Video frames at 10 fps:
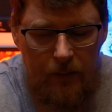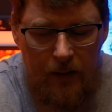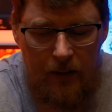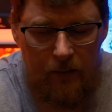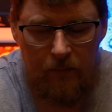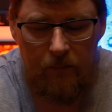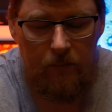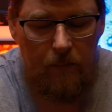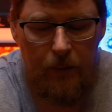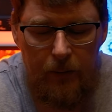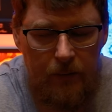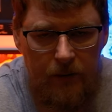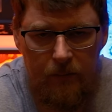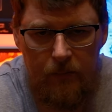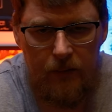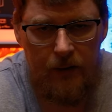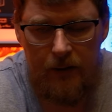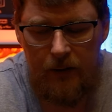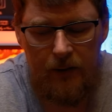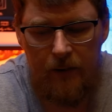I'm putting some more
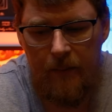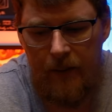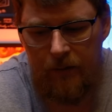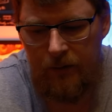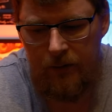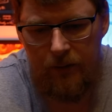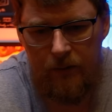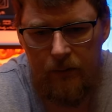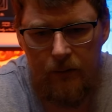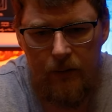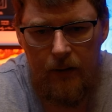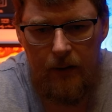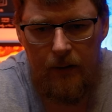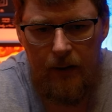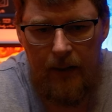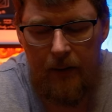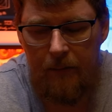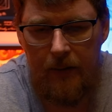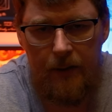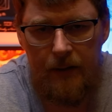t-shirts up, and I'll do
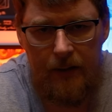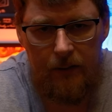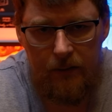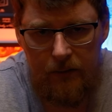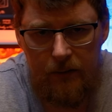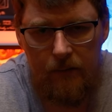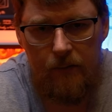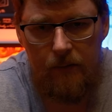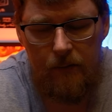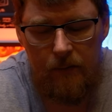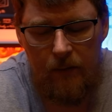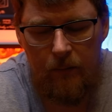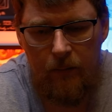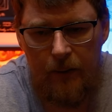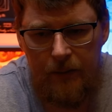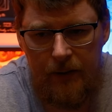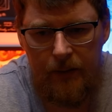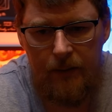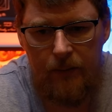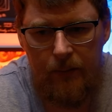print sales on my
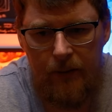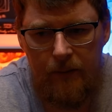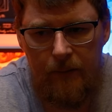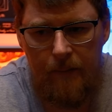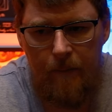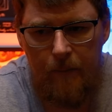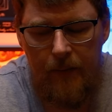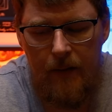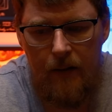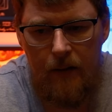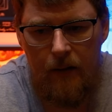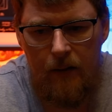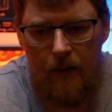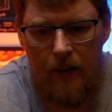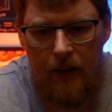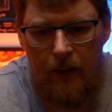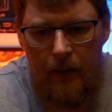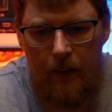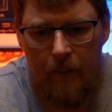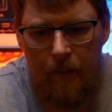website as well.
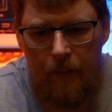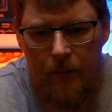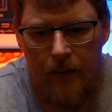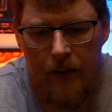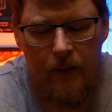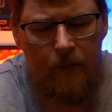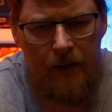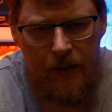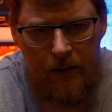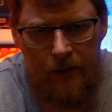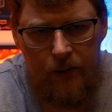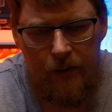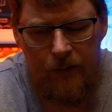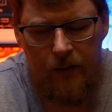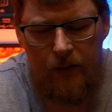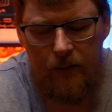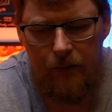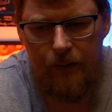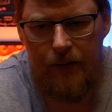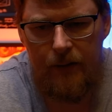The company that you use for the
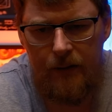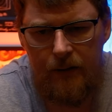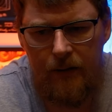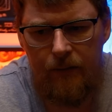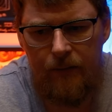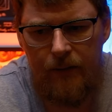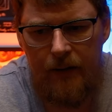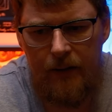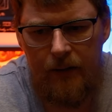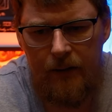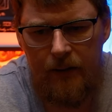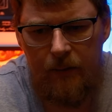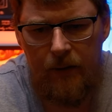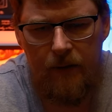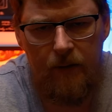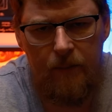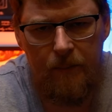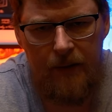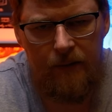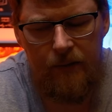clothing and stuff is a company called
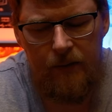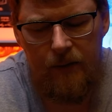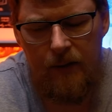Printful.